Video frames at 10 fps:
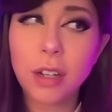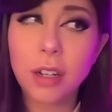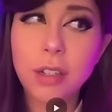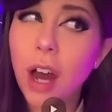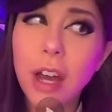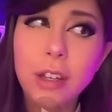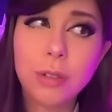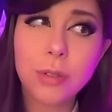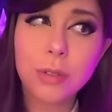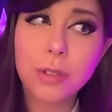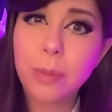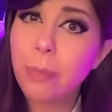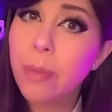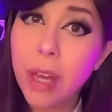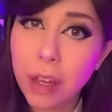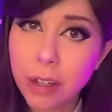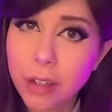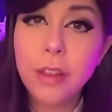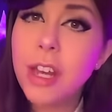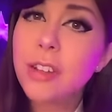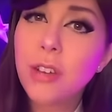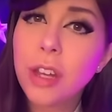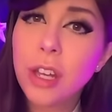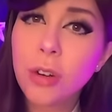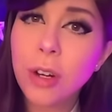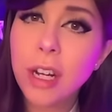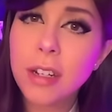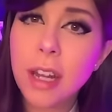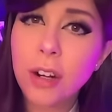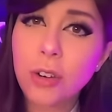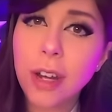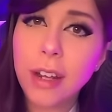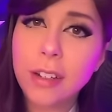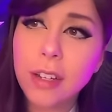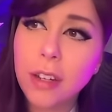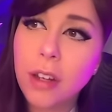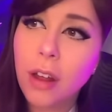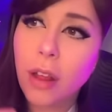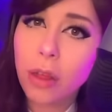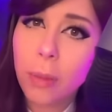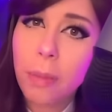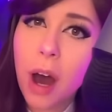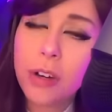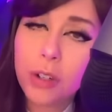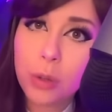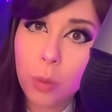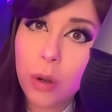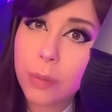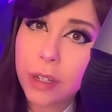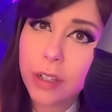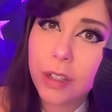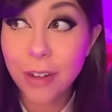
Titled, mid. These are the ingredients that create the Modern Woman.